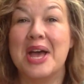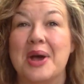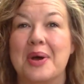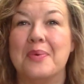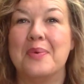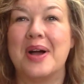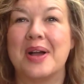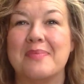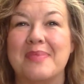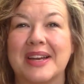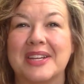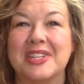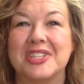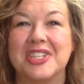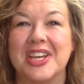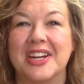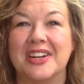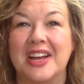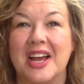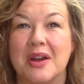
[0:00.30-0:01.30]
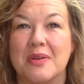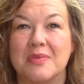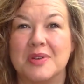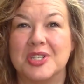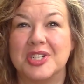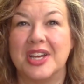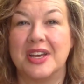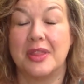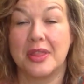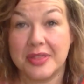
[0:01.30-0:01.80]
Welcome back to the channel. I'm
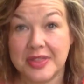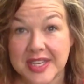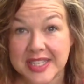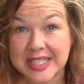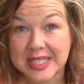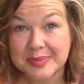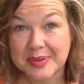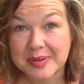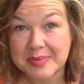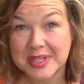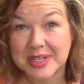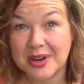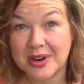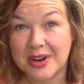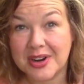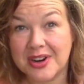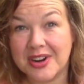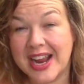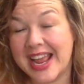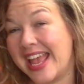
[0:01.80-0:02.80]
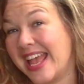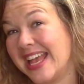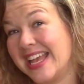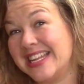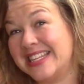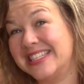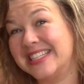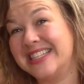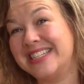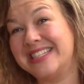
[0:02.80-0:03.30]
Rochelle. This is Brampton Gardener,
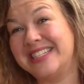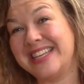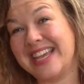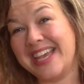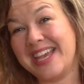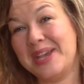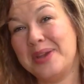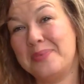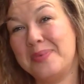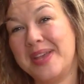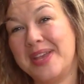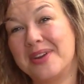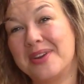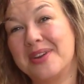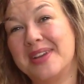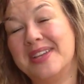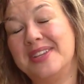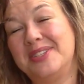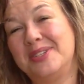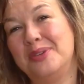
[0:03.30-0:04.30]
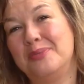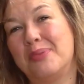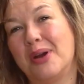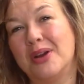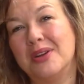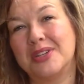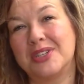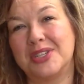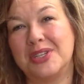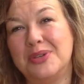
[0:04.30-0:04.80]
and today we are into
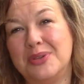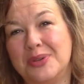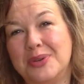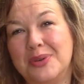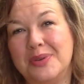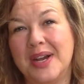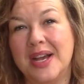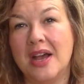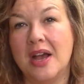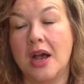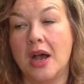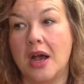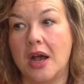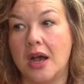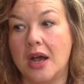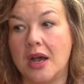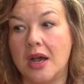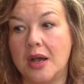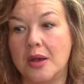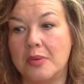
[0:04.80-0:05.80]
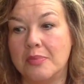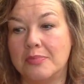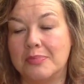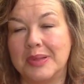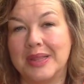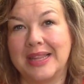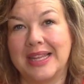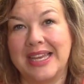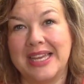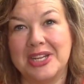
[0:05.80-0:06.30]
part 2,
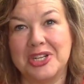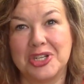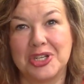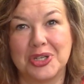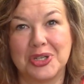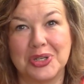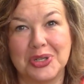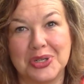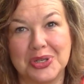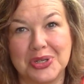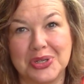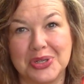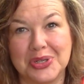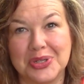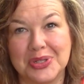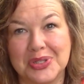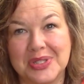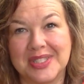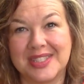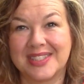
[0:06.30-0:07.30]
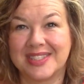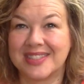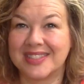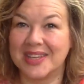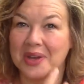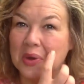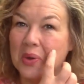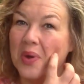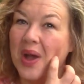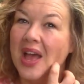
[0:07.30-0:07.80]
planters.
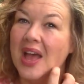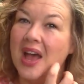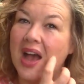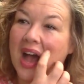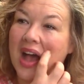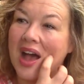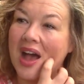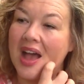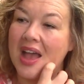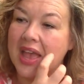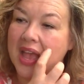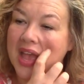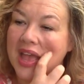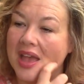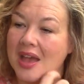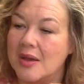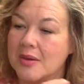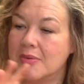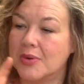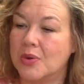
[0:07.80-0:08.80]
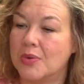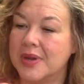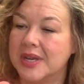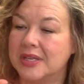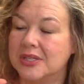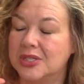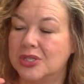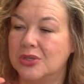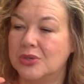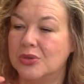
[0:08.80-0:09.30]
So I am
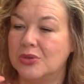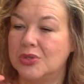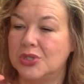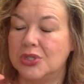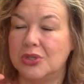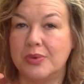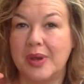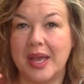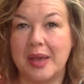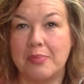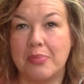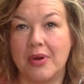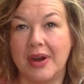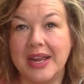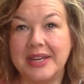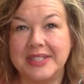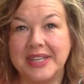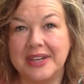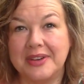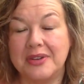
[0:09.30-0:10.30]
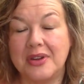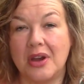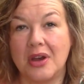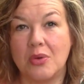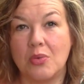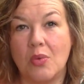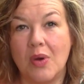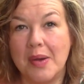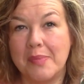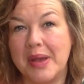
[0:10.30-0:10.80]
going to do a breakdown
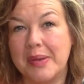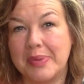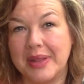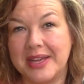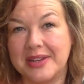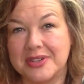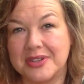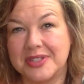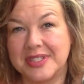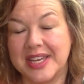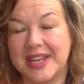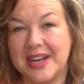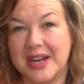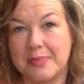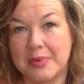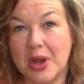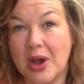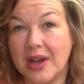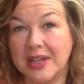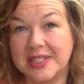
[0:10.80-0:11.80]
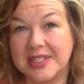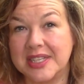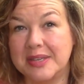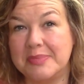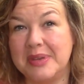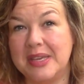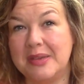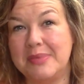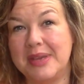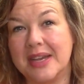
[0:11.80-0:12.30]
on what my planters ended up costing
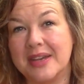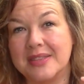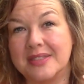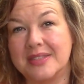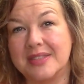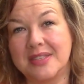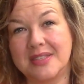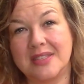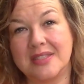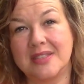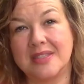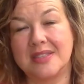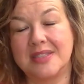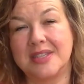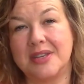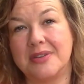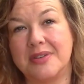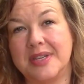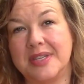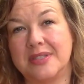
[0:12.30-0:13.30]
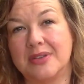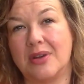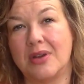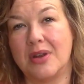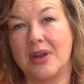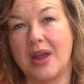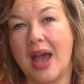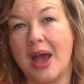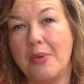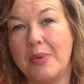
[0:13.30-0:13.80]
me, because this is a series
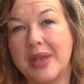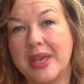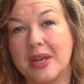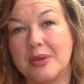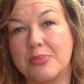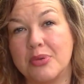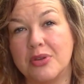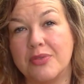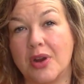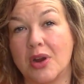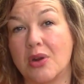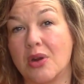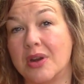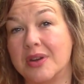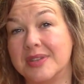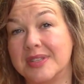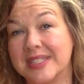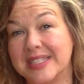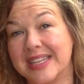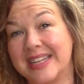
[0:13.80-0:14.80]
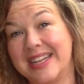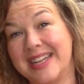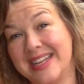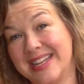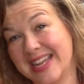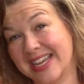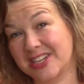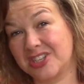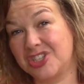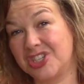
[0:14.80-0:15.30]
on how we can improve our gardens
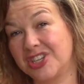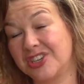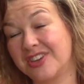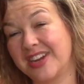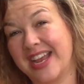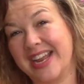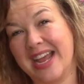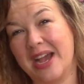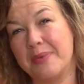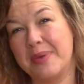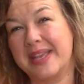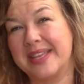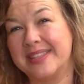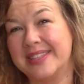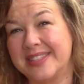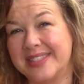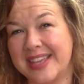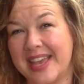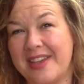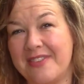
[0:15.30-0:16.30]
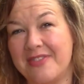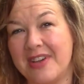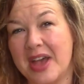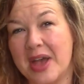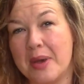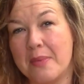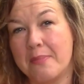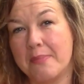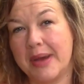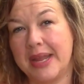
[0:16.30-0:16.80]
next year and how we can save
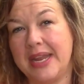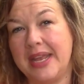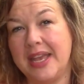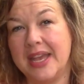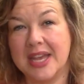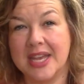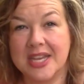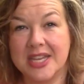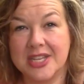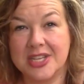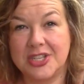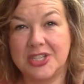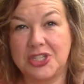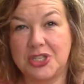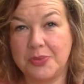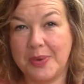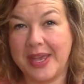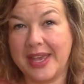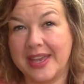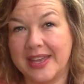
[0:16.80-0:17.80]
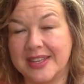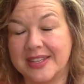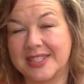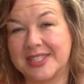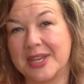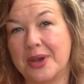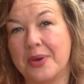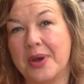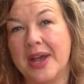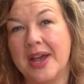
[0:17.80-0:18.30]
money doing it.
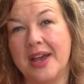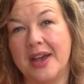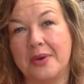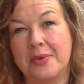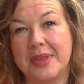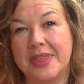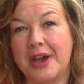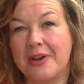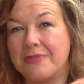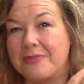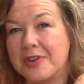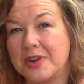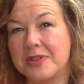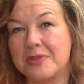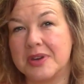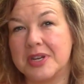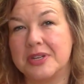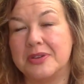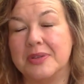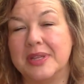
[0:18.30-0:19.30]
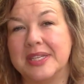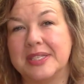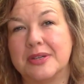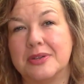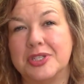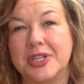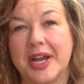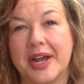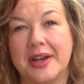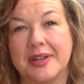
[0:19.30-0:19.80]
So without further ado, let's go
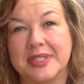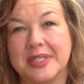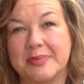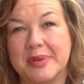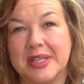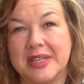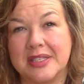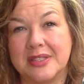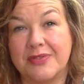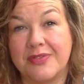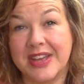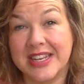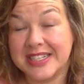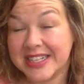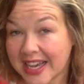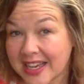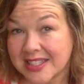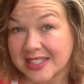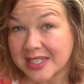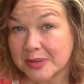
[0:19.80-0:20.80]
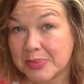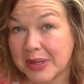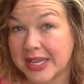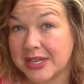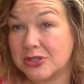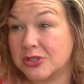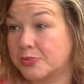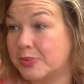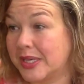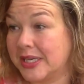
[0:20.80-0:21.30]
check out some of these fantastic
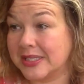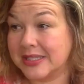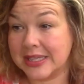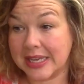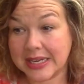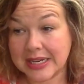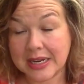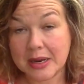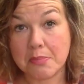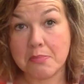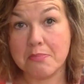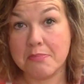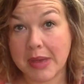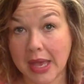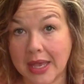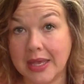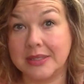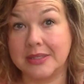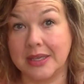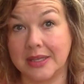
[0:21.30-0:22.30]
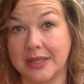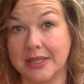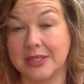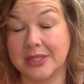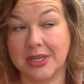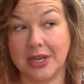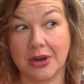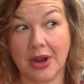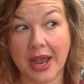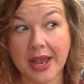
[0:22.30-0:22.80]
planters, because they did amazing
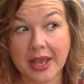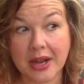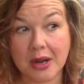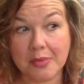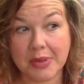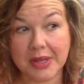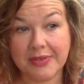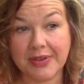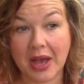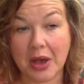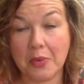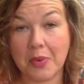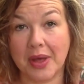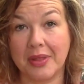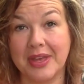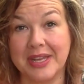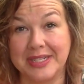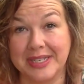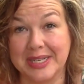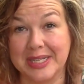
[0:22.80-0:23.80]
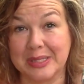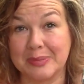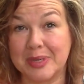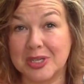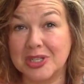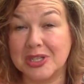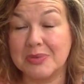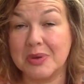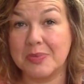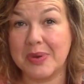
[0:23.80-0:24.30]
this year. I cannot believe how well they did,
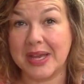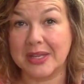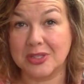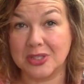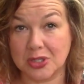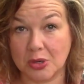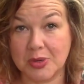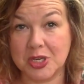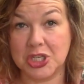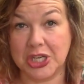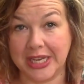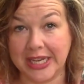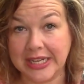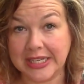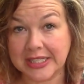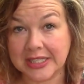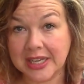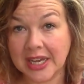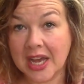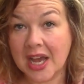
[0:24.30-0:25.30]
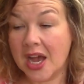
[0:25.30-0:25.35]
especially when we had so much heat.